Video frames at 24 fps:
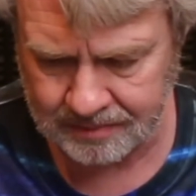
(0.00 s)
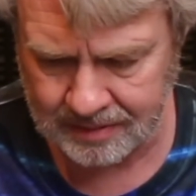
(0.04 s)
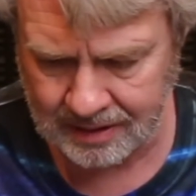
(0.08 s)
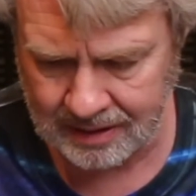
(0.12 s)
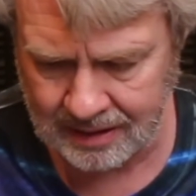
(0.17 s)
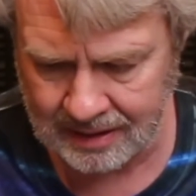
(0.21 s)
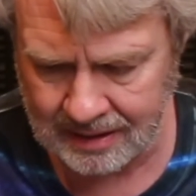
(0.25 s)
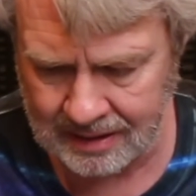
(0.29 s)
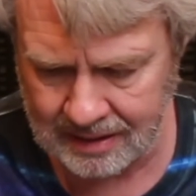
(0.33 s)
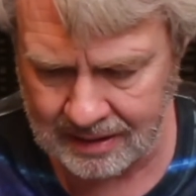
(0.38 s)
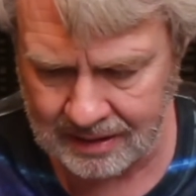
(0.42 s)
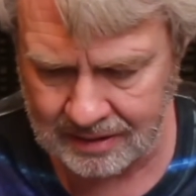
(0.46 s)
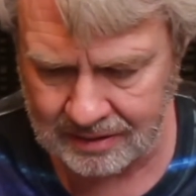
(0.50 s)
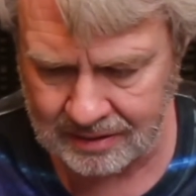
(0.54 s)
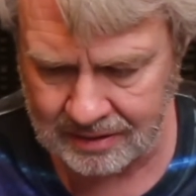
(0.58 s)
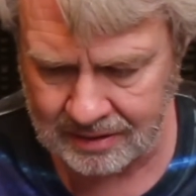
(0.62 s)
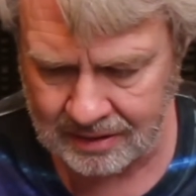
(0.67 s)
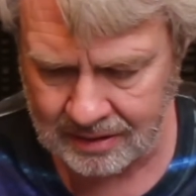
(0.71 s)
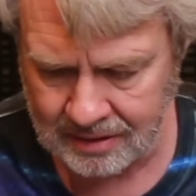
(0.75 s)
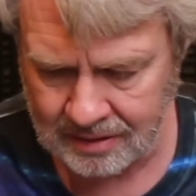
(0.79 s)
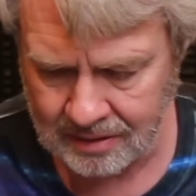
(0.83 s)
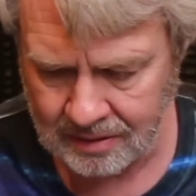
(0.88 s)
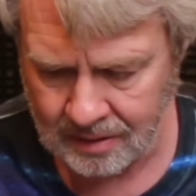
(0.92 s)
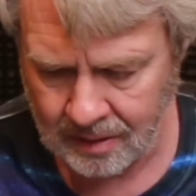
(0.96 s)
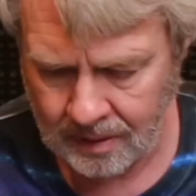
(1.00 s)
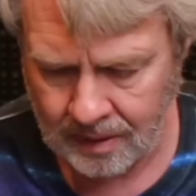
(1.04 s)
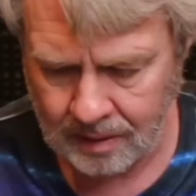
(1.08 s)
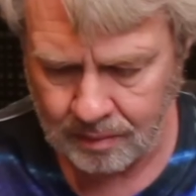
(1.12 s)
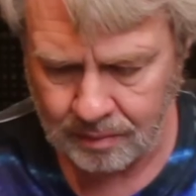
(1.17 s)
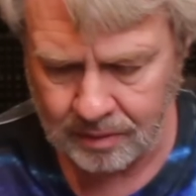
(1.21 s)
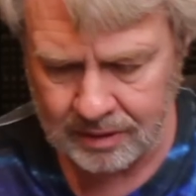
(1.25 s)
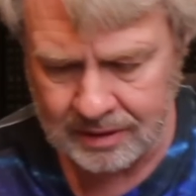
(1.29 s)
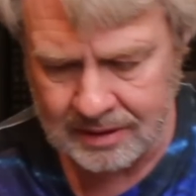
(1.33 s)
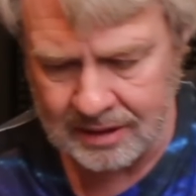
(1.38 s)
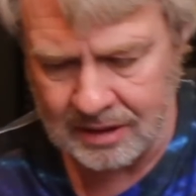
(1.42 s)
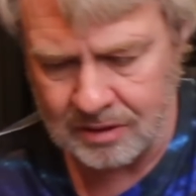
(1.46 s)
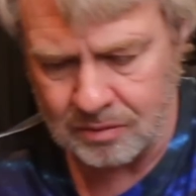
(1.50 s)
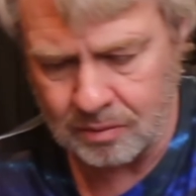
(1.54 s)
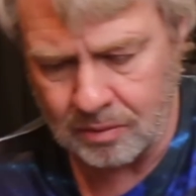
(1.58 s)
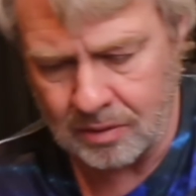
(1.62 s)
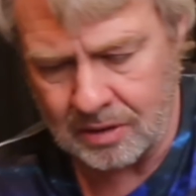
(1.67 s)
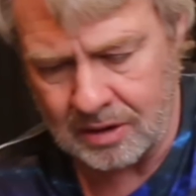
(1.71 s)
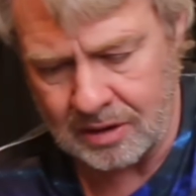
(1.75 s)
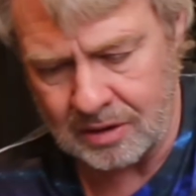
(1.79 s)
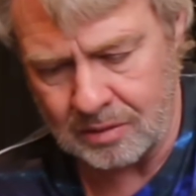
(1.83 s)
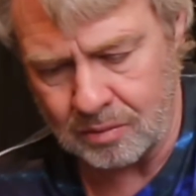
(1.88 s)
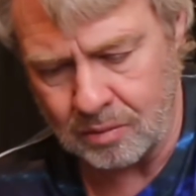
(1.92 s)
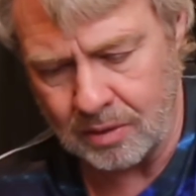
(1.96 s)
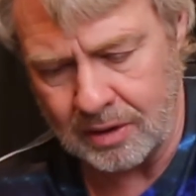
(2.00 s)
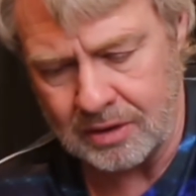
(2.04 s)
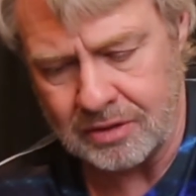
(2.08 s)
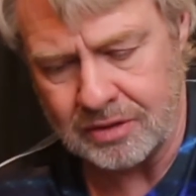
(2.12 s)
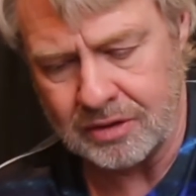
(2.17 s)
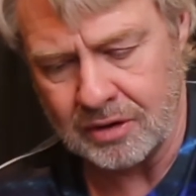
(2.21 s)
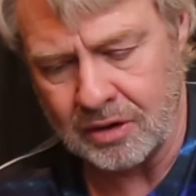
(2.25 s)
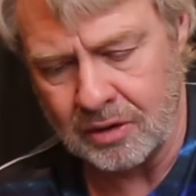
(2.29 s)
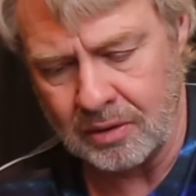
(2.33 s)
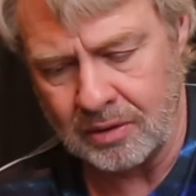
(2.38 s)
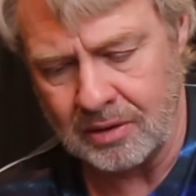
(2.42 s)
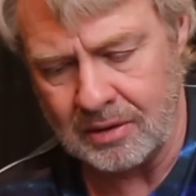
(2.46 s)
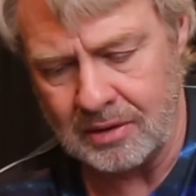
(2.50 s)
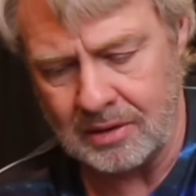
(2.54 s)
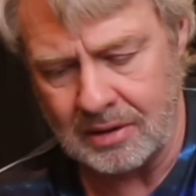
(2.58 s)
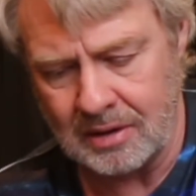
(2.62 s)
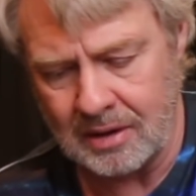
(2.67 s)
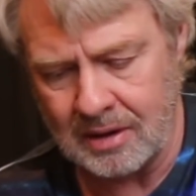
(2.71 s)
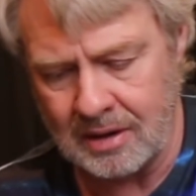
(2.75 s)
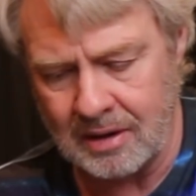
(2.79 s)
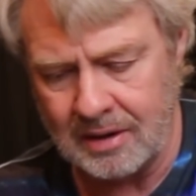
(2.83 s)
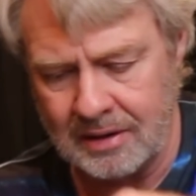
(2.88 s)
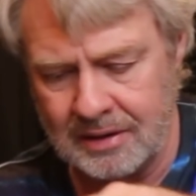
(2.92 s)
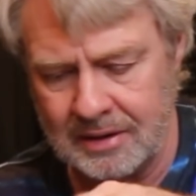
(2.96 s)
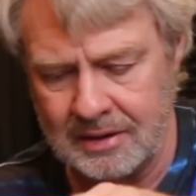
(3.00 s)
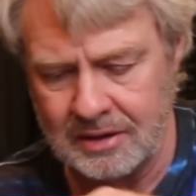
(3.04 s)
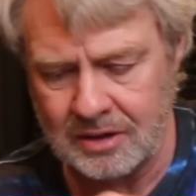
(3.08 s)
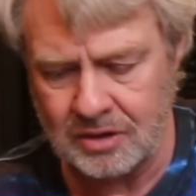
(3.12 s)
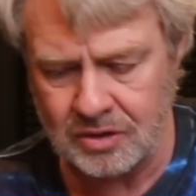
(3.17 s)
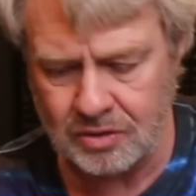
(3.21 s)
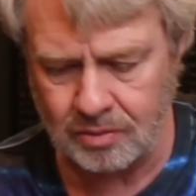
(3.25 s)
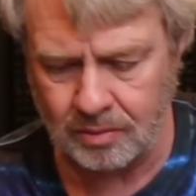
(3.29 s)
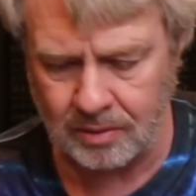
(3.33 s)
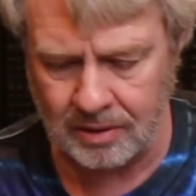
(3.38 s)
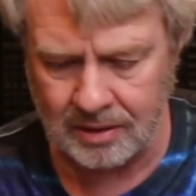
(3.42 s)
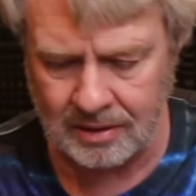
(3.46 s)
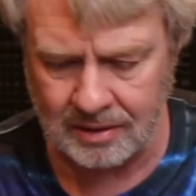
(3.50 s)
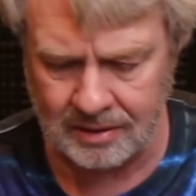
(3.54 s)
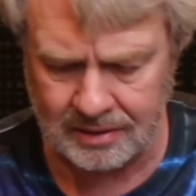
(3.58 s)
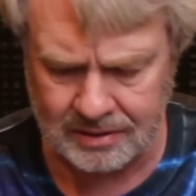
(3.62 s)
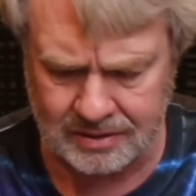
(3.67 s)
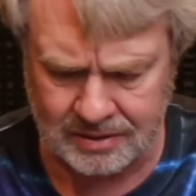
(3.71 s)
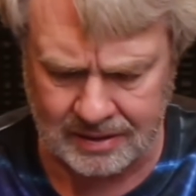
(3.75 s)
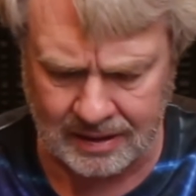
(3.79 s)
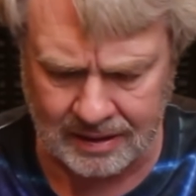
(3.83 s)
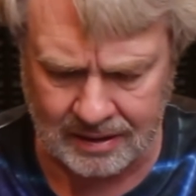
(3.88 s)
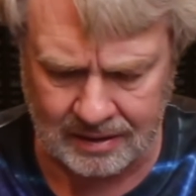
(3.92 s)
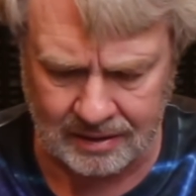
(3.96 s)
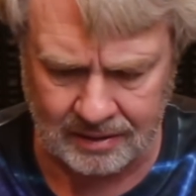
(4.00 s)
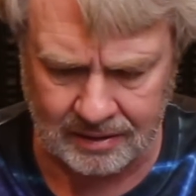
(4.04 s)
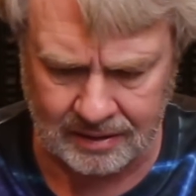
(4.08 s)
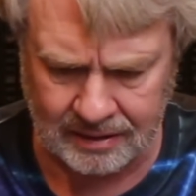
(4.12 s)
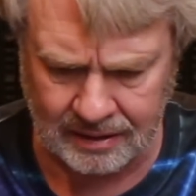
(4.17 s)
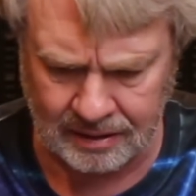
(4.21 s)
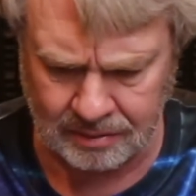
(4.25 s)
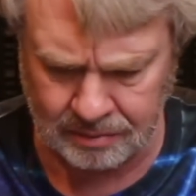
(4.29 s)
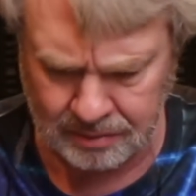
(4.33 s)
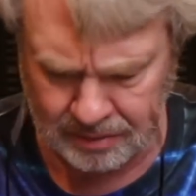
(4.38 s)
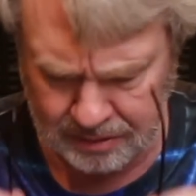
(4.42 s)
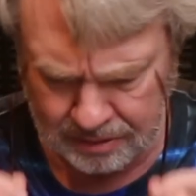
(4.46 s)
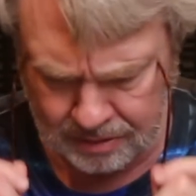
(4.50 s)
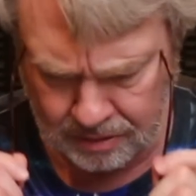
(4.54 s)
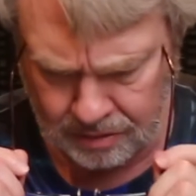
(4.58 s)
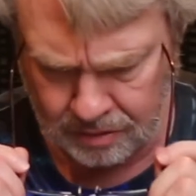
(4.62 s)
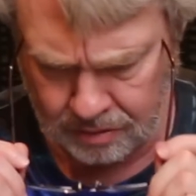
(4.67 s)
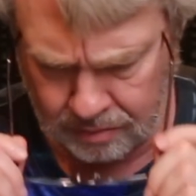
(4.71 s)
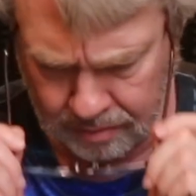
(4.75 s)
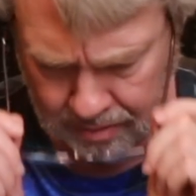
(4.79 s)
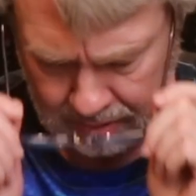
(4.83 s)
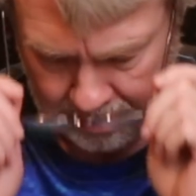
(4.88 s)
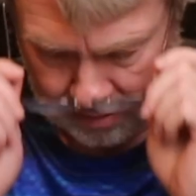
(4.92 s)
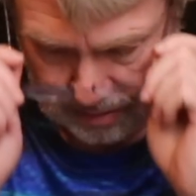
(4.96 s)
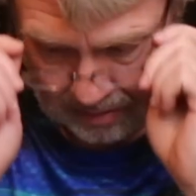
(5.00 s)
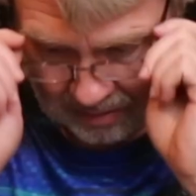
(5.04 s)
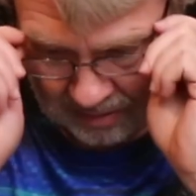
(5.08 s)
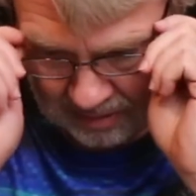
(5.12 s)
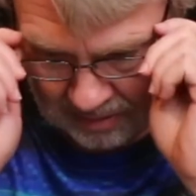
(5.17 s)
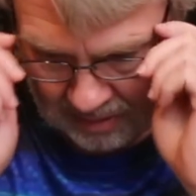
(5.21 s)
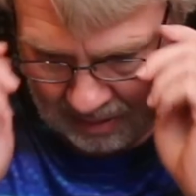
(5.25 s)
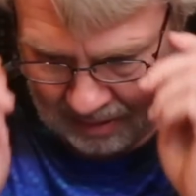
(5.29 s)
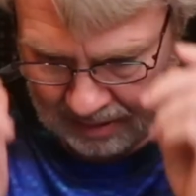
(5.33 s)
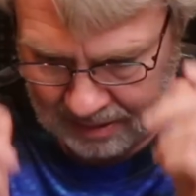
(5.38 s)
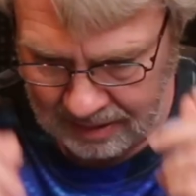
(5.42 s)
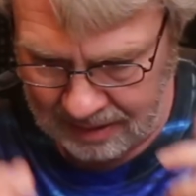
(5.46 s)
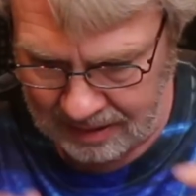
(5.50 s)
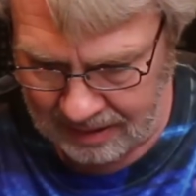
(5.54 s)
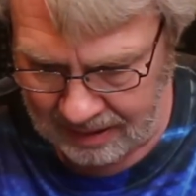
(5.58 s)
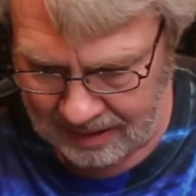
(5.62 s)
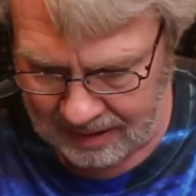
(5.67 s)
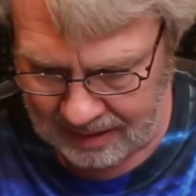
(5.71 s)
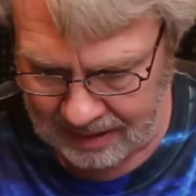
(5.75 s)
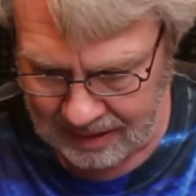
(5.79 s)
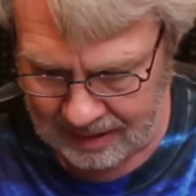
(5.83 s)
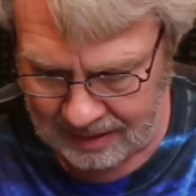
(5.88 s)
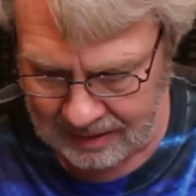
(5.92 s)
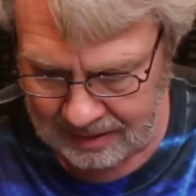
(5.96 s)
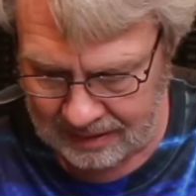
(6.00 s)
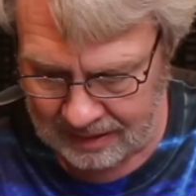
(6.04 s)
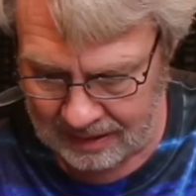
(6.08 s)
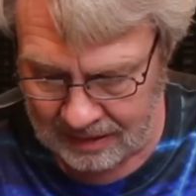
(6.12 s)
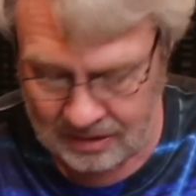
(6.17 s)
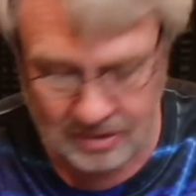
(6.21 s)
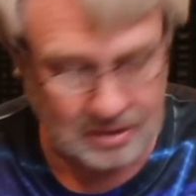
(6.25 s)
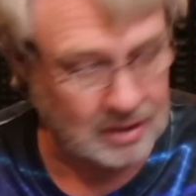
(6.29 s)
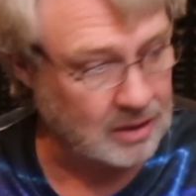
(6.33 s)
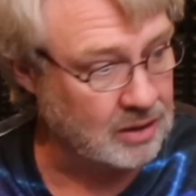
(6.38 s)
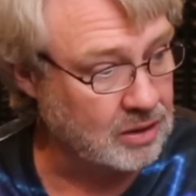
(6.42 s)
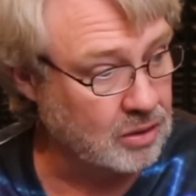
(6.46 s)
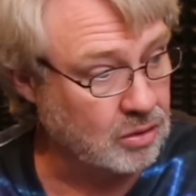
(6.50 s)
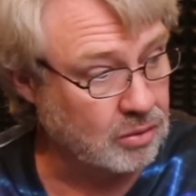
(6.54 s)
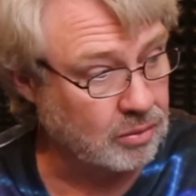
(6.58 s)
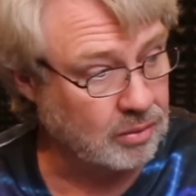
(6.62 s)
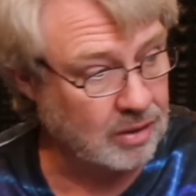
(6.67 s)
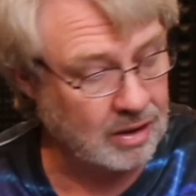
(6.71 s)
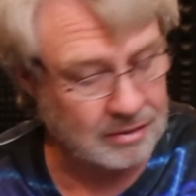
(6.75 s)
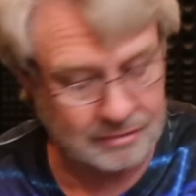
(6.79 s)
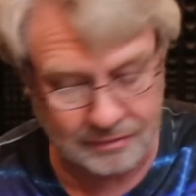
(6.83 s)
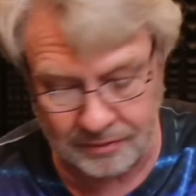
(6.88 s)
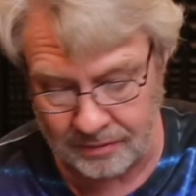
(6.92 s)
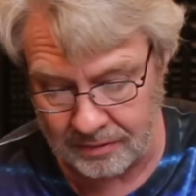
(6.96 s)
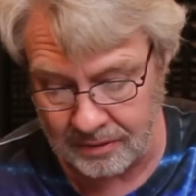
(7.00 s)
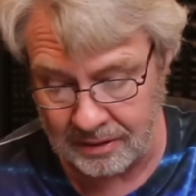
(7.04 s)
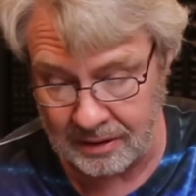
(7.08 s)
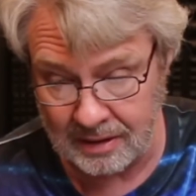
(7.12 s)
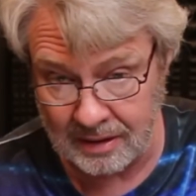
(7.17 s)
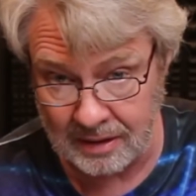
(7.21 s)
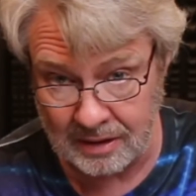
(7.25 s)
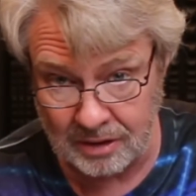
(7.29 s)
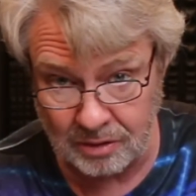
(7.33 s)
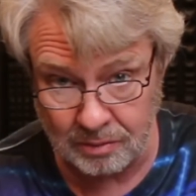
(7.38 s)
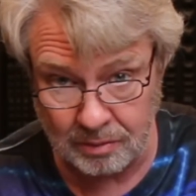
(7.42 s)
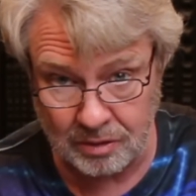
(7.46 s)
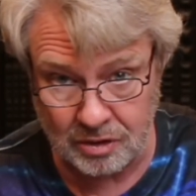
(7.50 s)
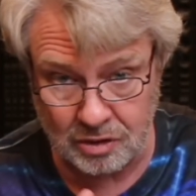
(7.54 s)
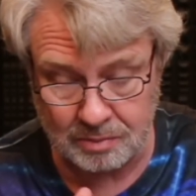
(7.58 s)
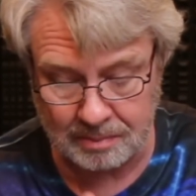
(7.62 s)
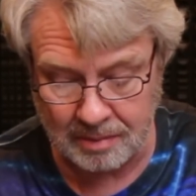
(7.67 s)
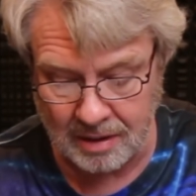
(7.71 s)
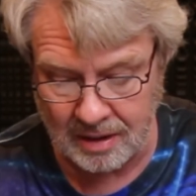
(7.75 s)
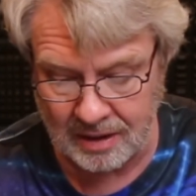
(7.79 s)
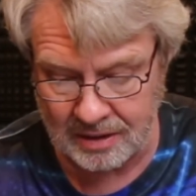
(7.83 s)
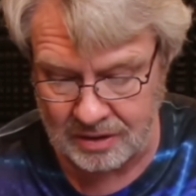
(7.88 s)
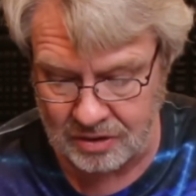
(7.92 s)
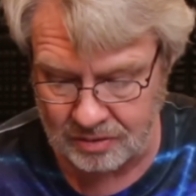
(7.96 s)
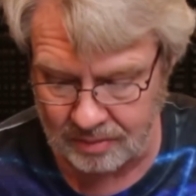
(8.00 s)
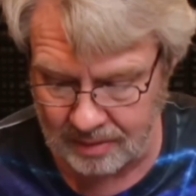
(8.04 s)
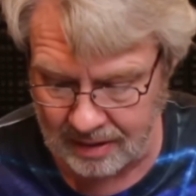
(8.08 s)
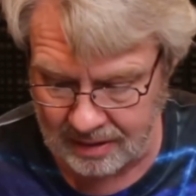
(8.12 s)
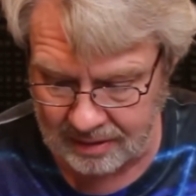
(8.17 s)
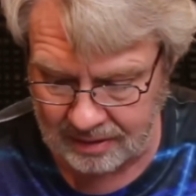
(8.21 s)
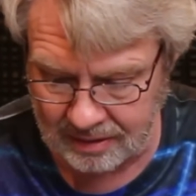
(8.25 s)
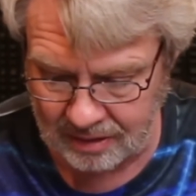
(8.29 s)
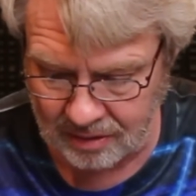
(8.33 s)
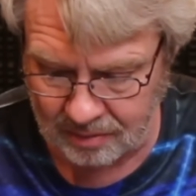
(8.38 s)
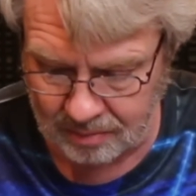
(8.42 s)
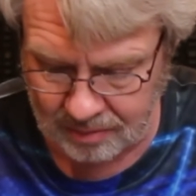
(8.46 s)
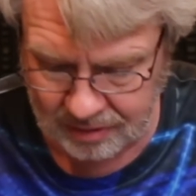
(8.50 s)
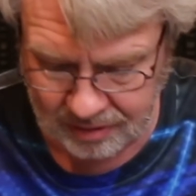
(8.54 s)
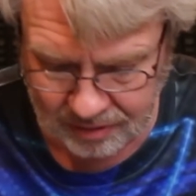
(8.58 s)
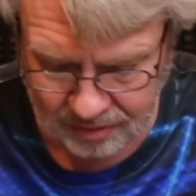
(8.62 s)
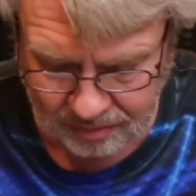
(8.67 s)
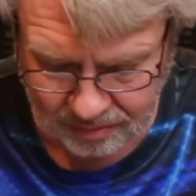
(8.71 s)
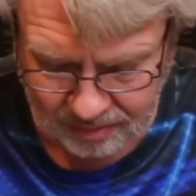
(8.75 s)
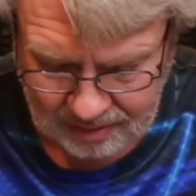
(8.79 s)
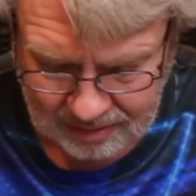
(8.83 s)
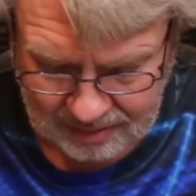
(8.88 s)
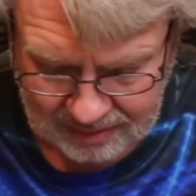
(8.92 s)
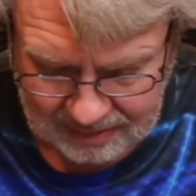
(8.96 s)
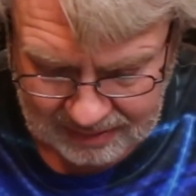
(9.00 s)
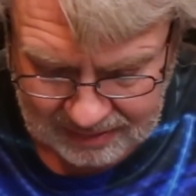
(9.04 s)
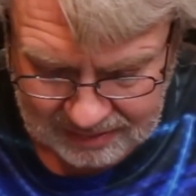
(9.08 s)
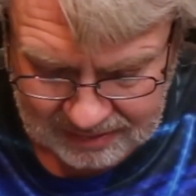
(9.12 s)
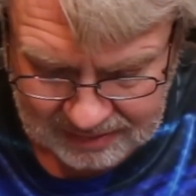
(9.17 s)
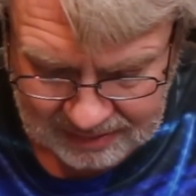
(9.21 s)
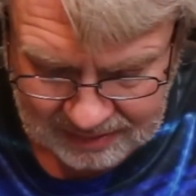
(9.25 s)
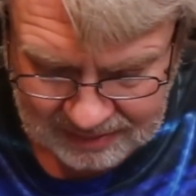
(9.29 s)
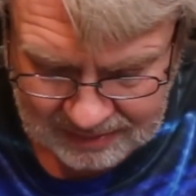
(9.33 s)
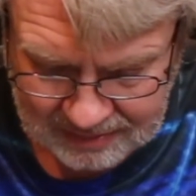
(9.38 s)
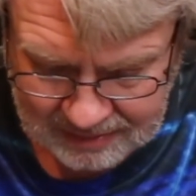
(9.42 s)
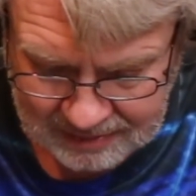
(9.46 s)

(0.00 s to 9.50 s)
And we did one with the grill on it as well. Let's take a look at it with the grill, and it's a little rougher in the response right there where the grill is.